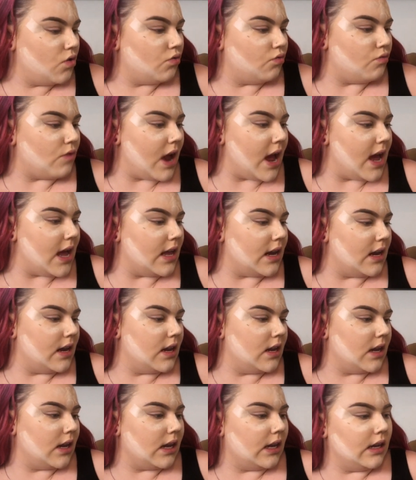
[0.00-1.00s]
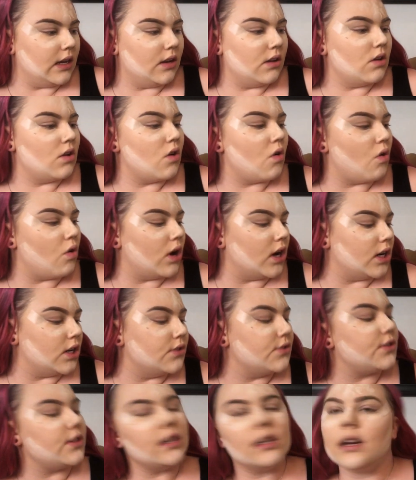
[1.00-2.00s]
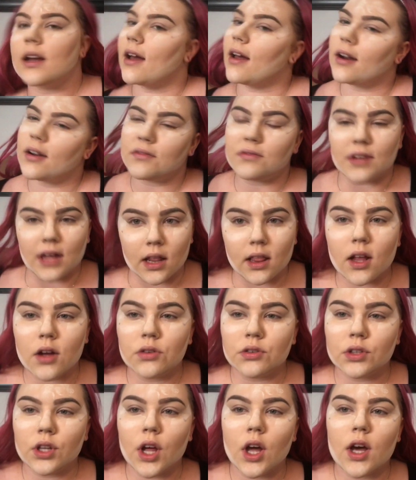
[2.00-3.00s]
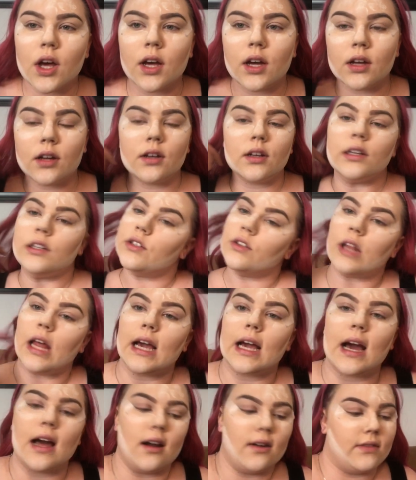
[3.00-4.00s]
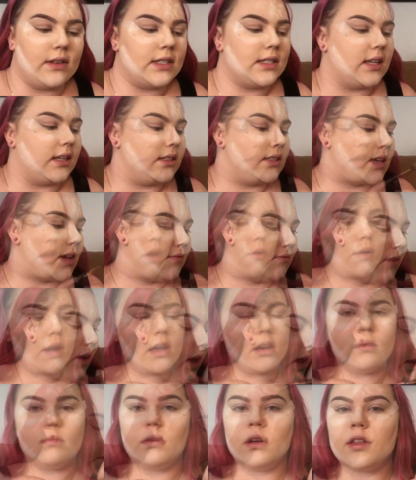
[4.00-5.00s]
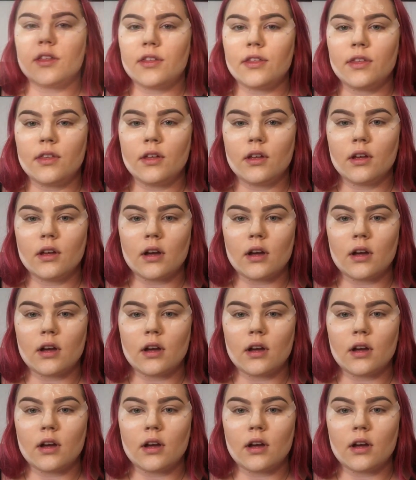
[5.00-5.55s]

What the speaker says: red and orange and kind of yellow look. I do like kind of a sunset. I go in with